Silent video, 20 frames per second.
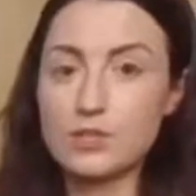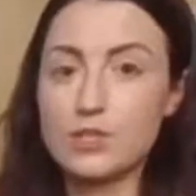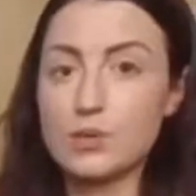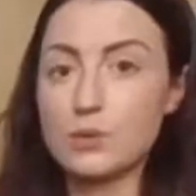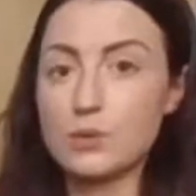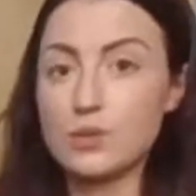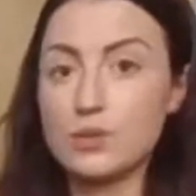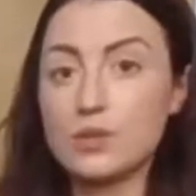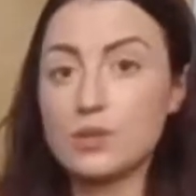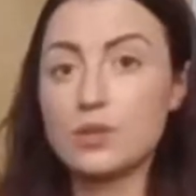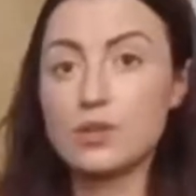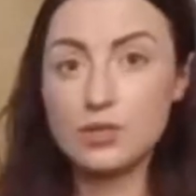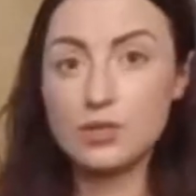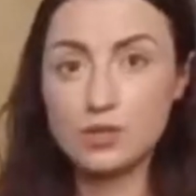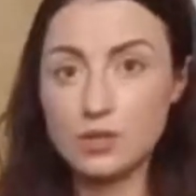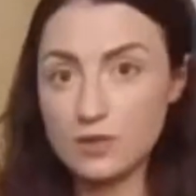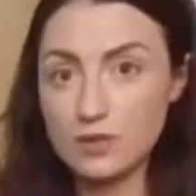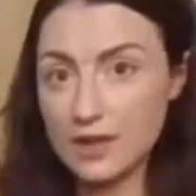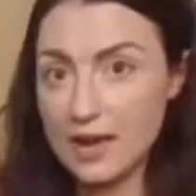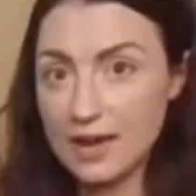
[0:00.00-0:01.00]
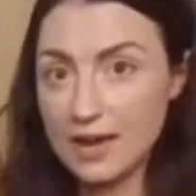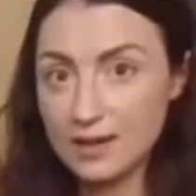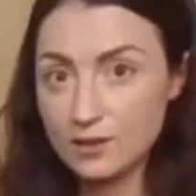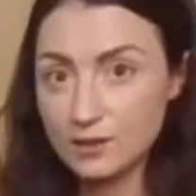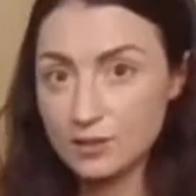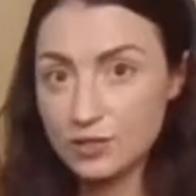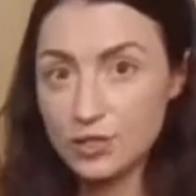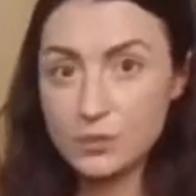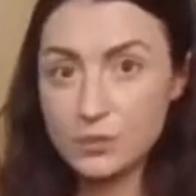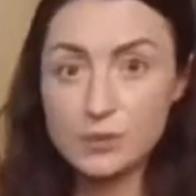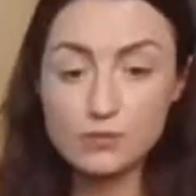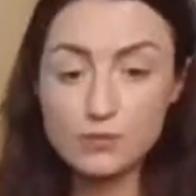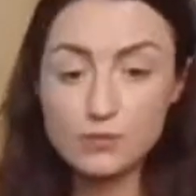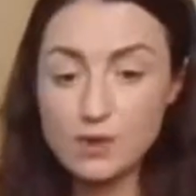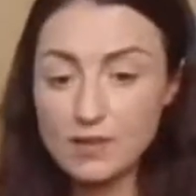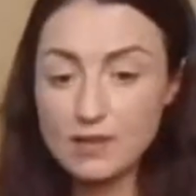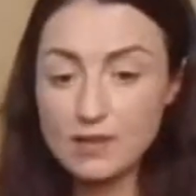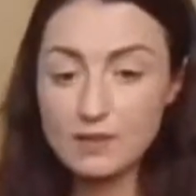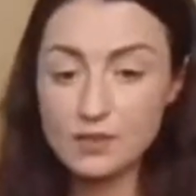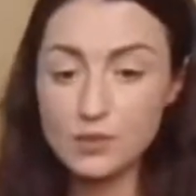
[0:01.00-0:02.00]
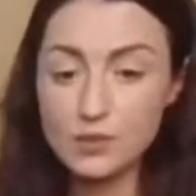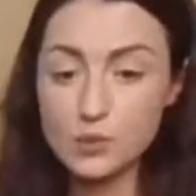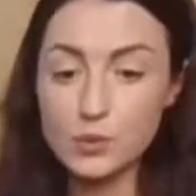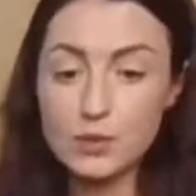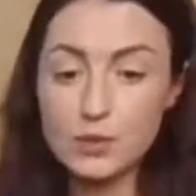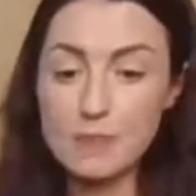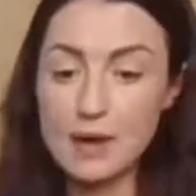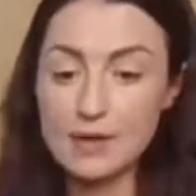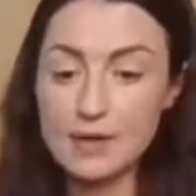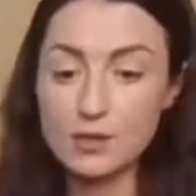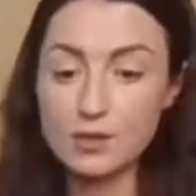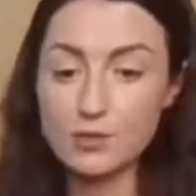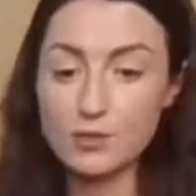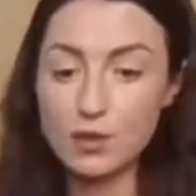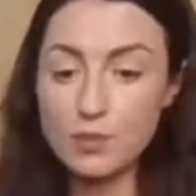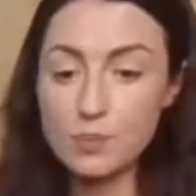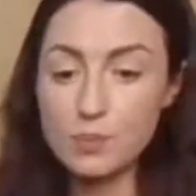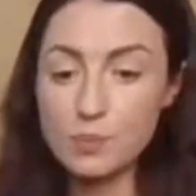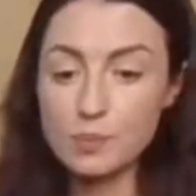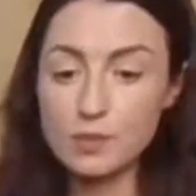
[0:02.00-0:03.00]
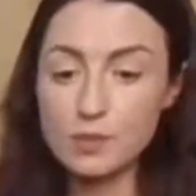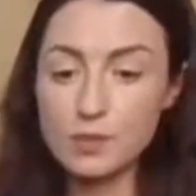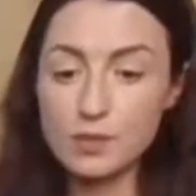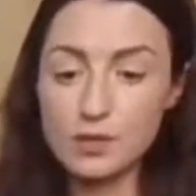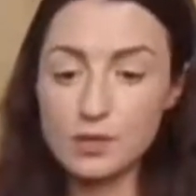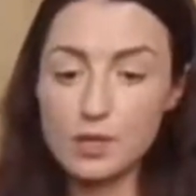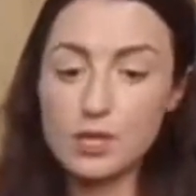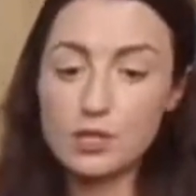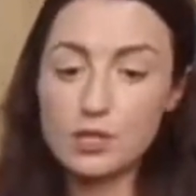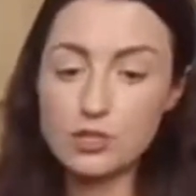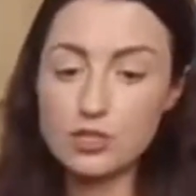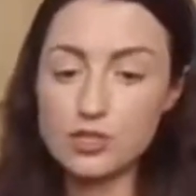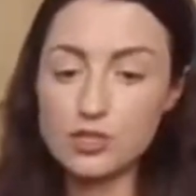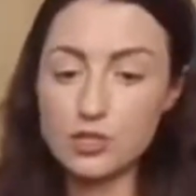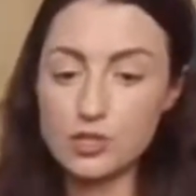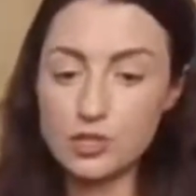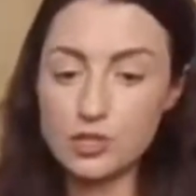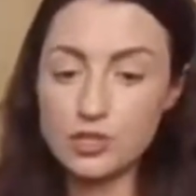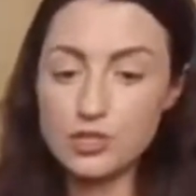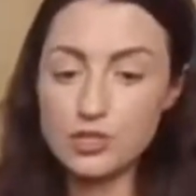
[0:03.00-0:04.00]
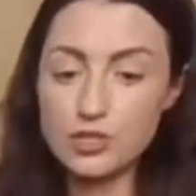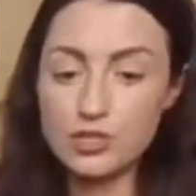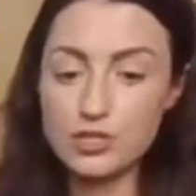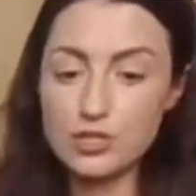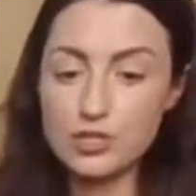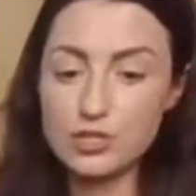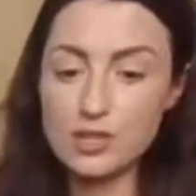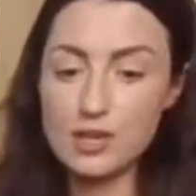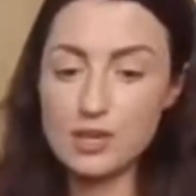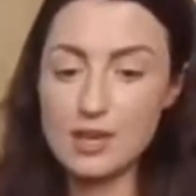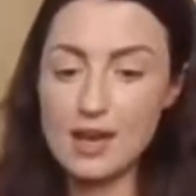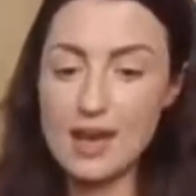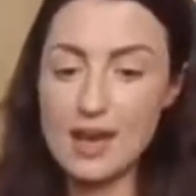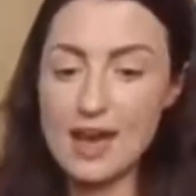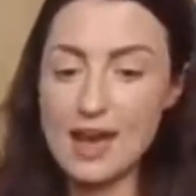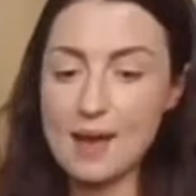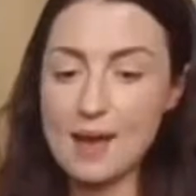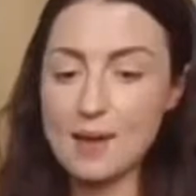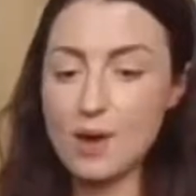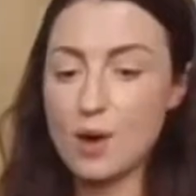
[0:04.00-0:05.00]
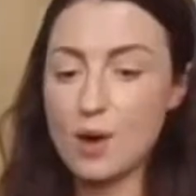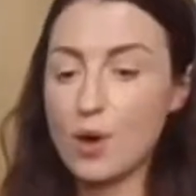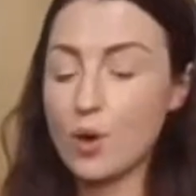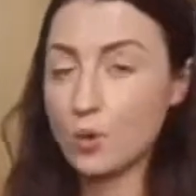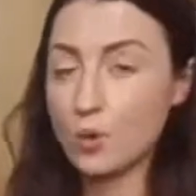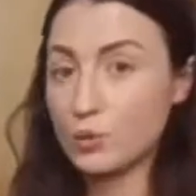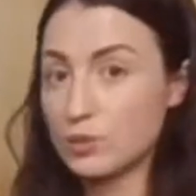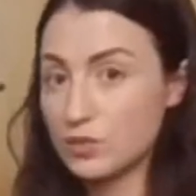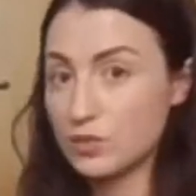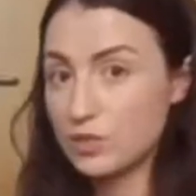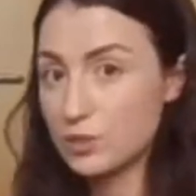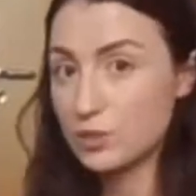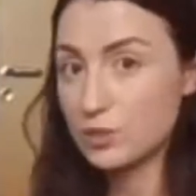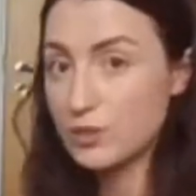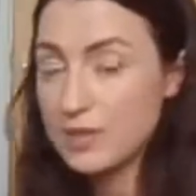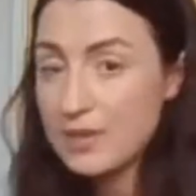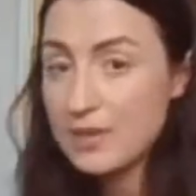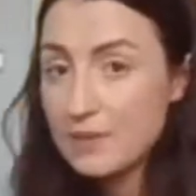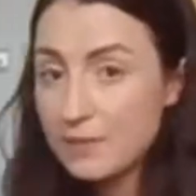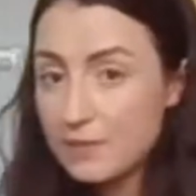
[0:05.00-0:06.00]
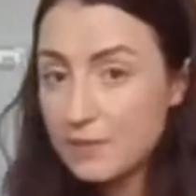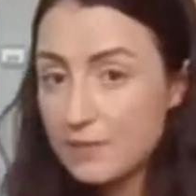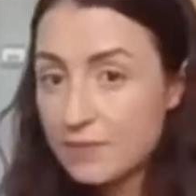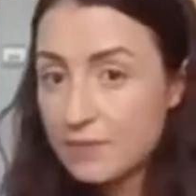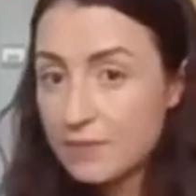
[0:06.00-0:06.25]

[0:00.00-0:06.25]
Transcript: So the adult who is running the story bag group should hold the story,